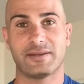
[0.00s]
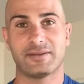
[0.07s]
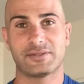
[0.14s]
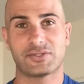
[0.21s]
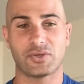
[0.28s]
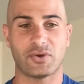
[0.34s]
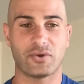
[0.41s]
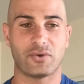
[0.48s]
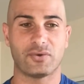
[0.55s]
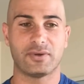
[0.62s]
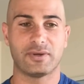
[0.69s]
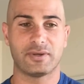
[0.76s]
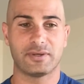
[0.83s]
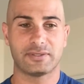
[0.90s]

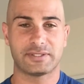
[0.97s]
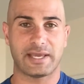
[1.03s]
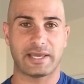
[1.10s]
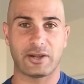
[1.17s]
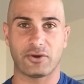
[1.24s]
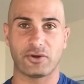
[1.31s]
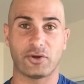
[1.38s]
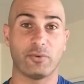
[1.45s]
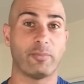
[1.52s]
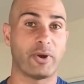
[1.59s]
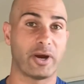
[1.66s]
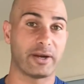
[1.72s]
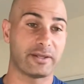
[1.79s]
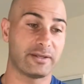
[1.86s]
So take care of your
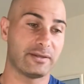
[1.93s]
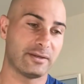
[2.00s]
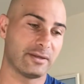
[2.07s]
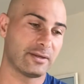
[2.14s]
body,